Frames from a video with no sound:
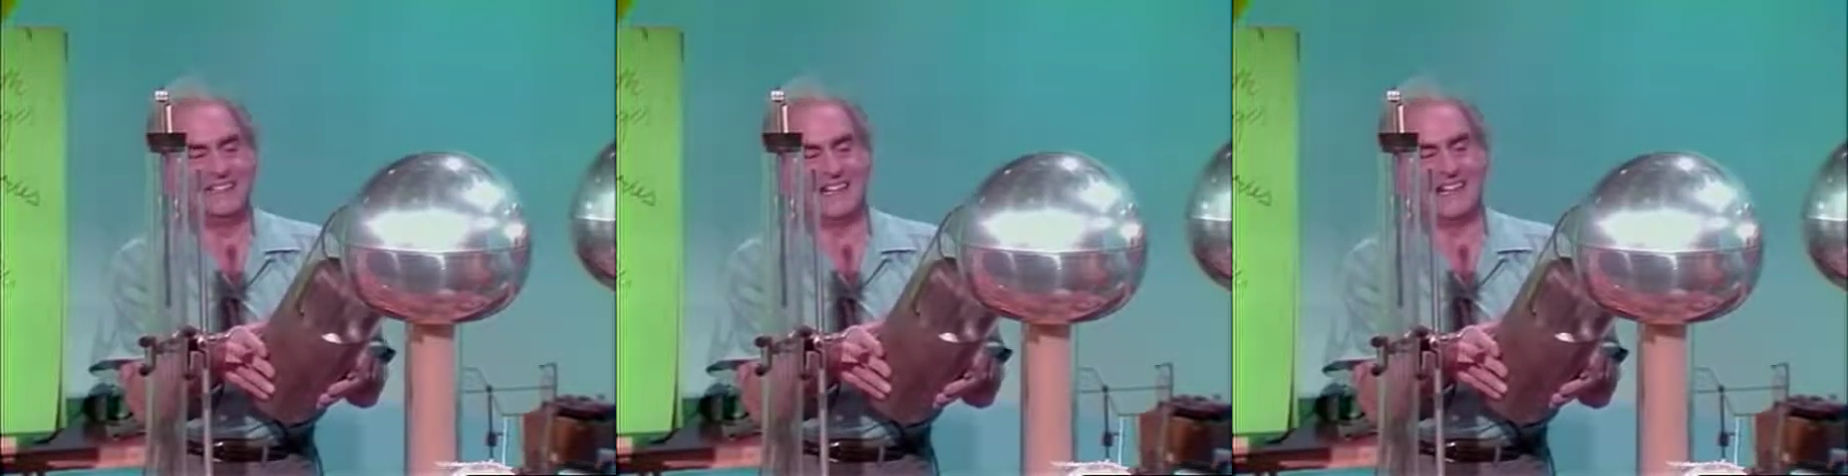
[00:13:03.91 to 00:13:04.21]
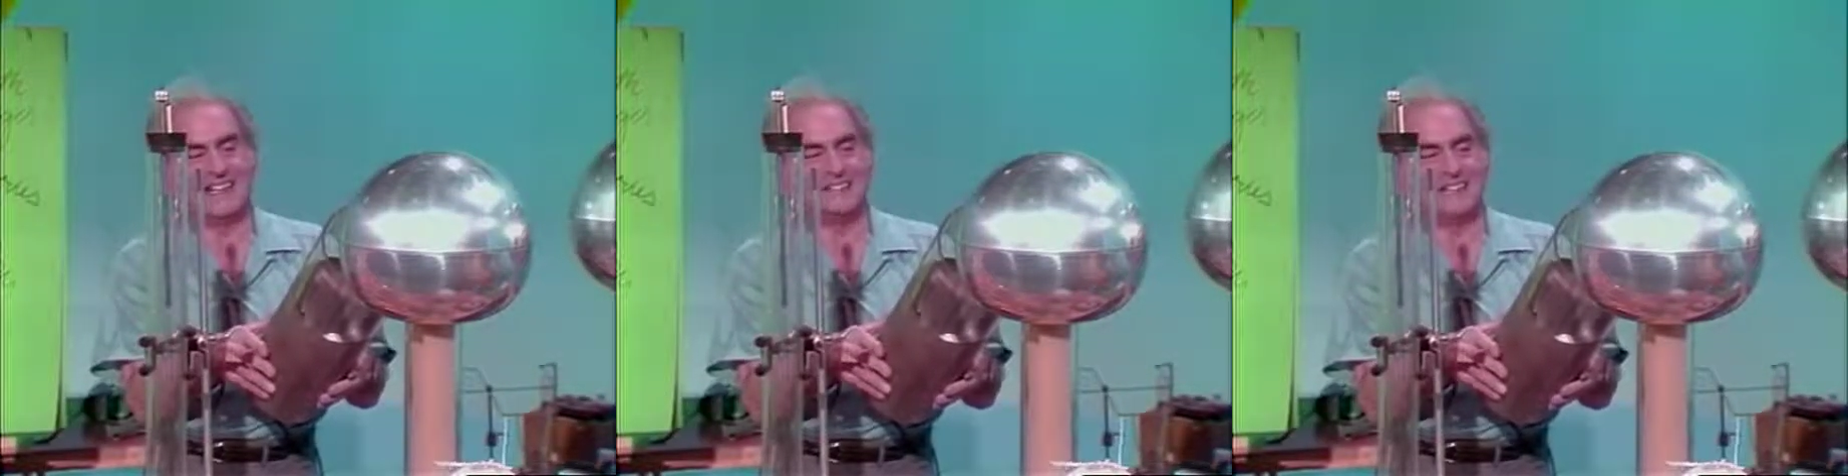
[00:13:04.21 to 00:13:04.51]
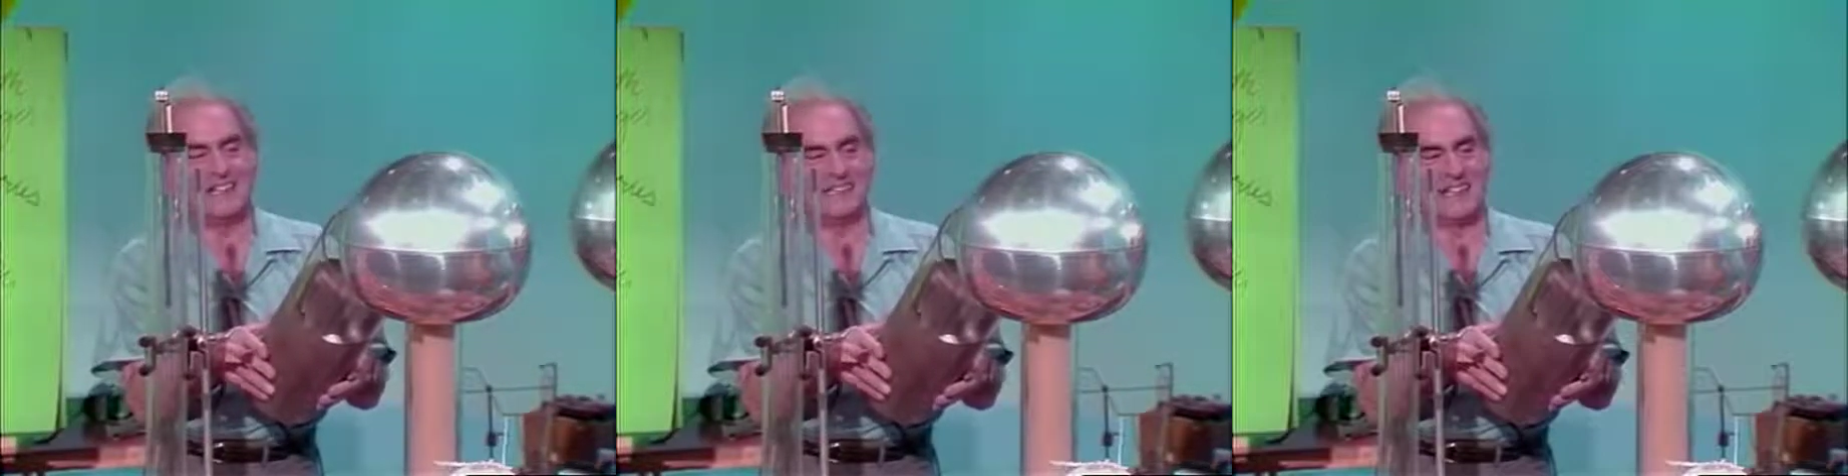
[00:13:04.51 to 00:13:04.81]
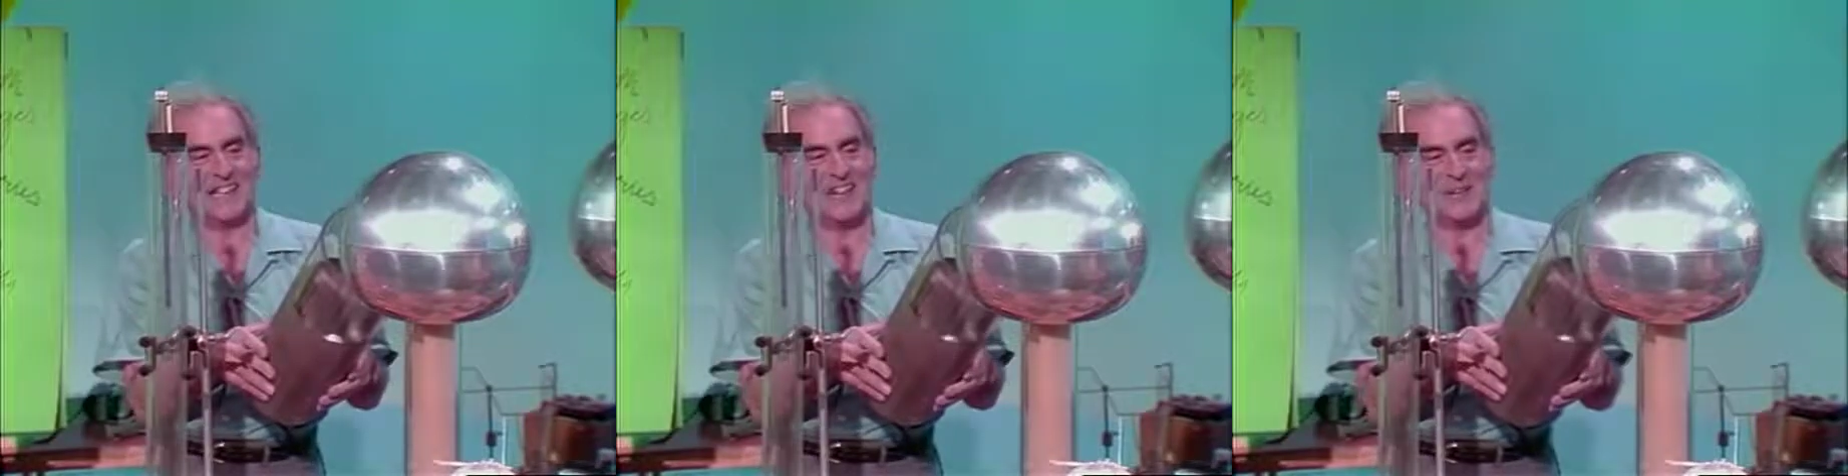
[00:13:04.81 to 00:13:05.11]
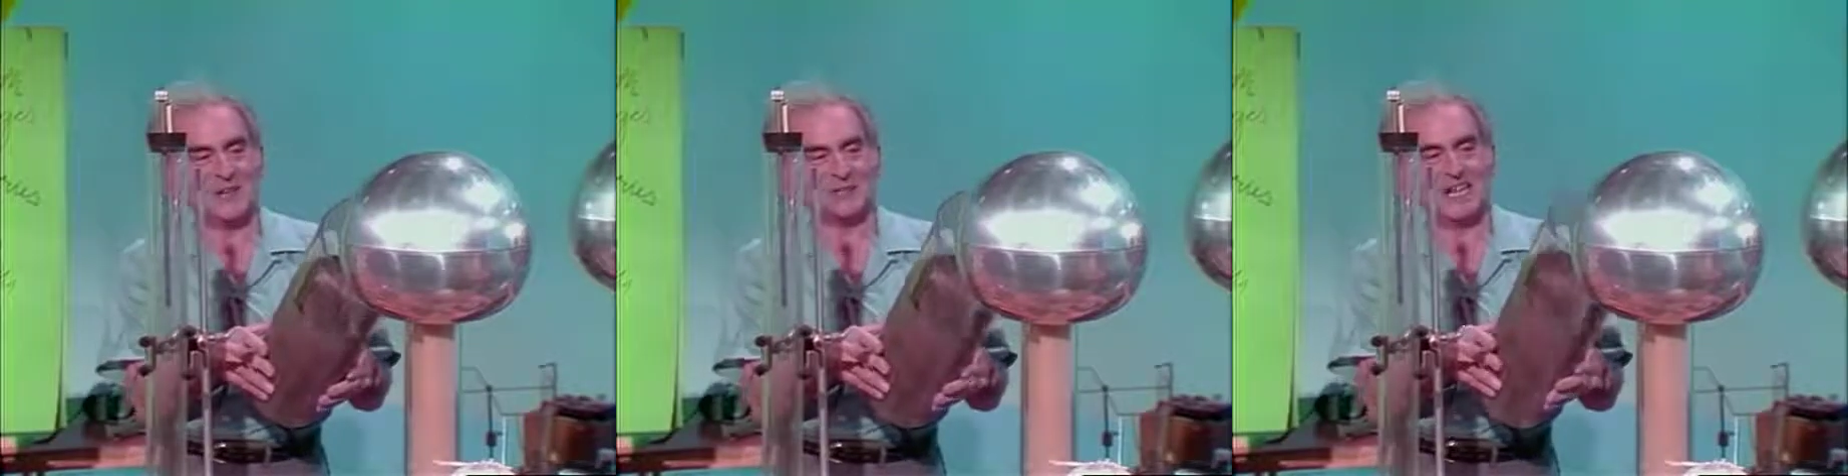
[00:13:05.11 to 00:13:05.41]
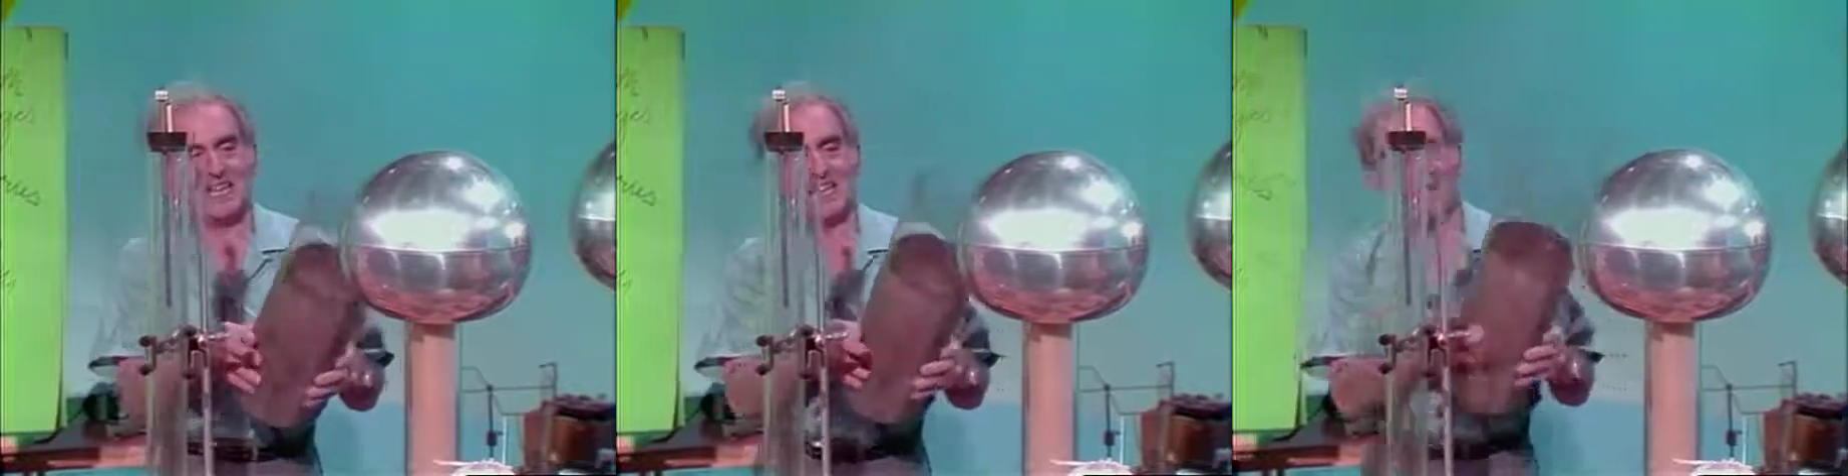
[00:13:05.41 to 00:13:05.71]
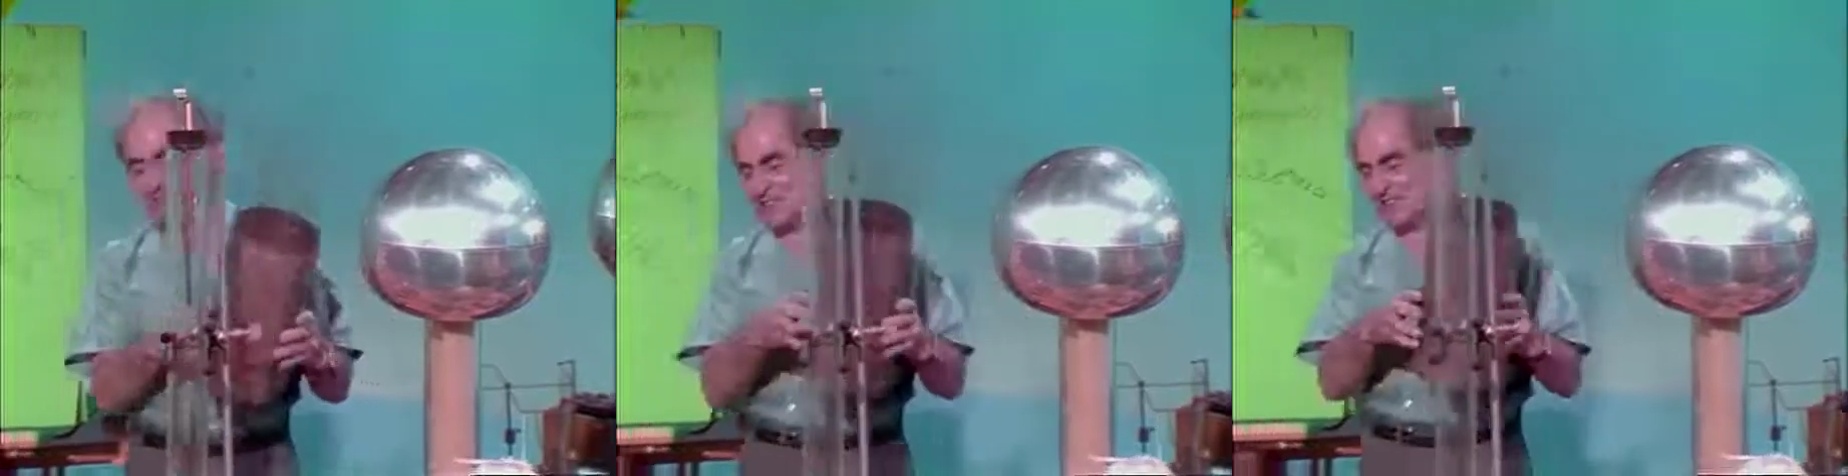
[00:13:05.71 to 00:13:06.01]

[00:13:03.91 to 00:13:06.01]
I feel the hair on my arm